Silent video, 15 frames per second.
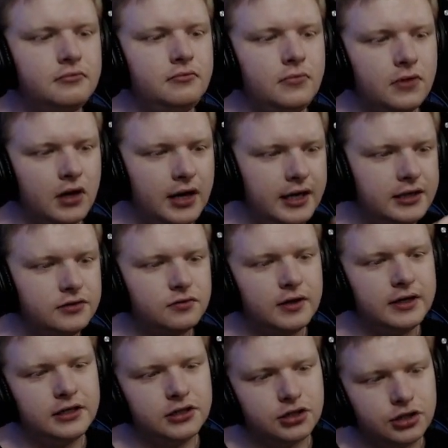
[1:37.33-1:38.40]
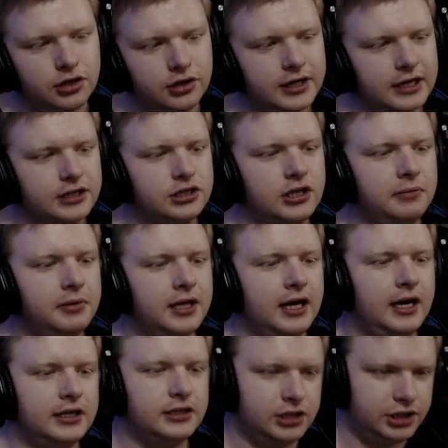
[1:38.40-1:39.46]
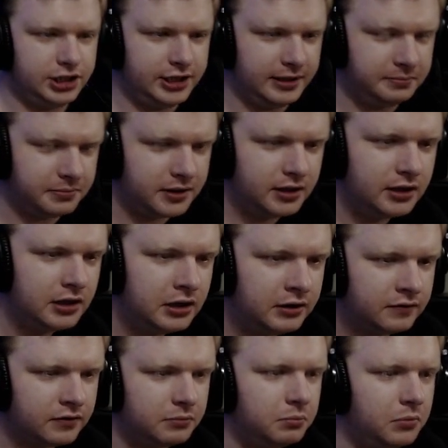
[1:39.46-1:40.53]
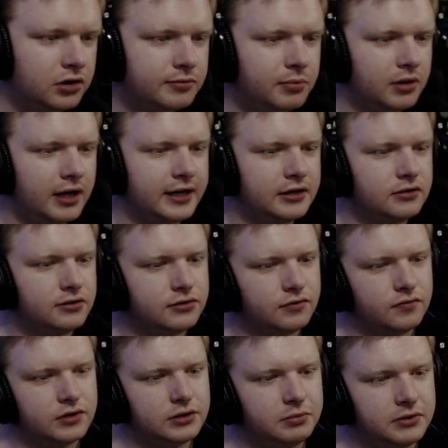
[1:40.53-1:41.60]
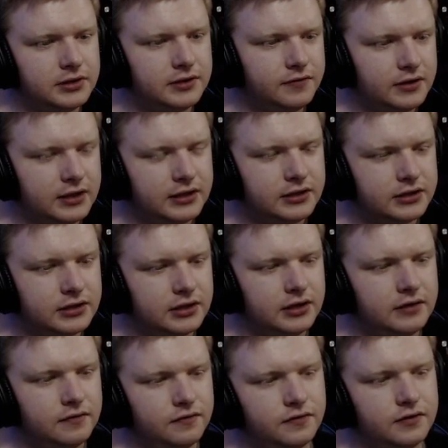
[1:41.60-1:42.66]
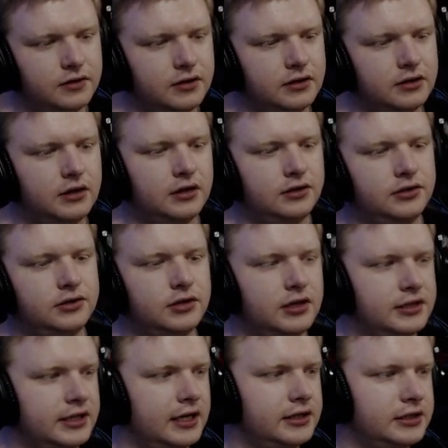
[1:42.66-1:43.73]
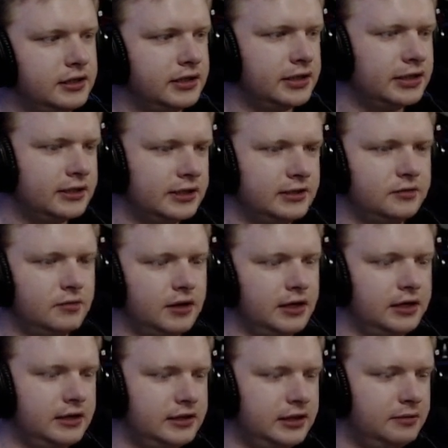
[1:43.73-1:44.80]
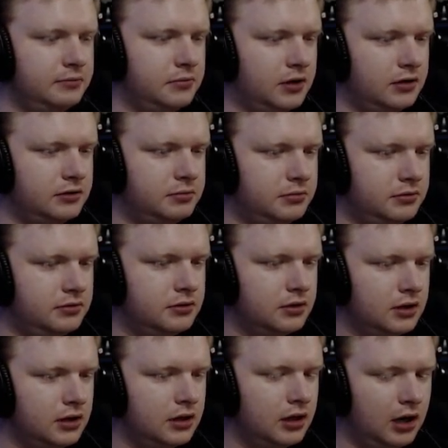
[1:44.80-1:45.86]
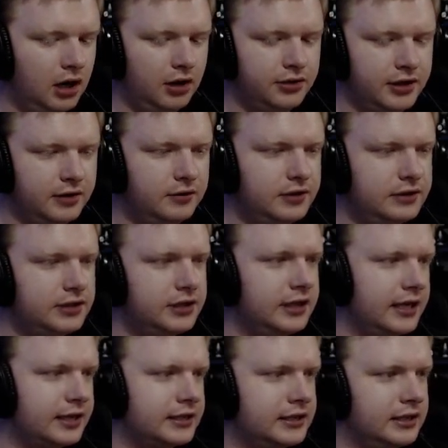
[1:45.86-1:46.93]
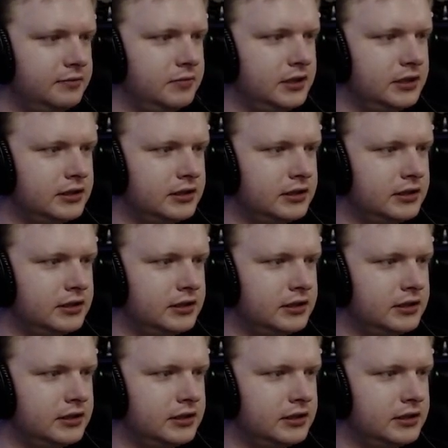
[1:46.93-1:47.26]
These renders showcase Jabba the Hutt's ship from multiple angles and were specifically designed for utilization in cutscenes. Wait, is there multiple? Oh, there is a next image.